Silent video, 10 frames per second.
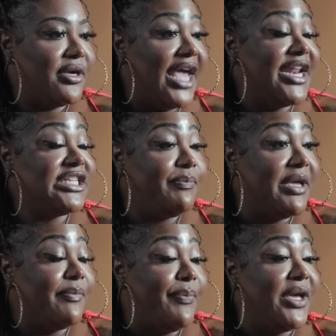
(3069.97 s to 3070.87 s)
and it's
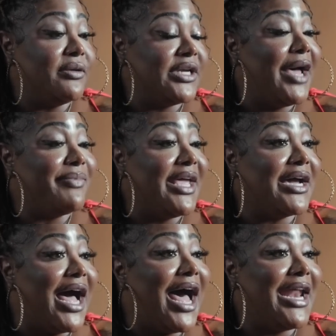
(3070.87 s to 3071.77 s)
been built up that
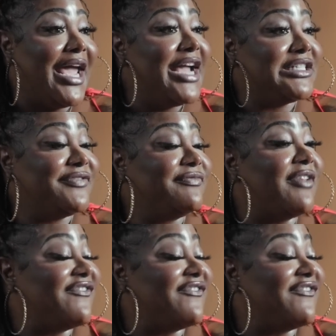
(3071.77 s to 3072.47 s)
God hates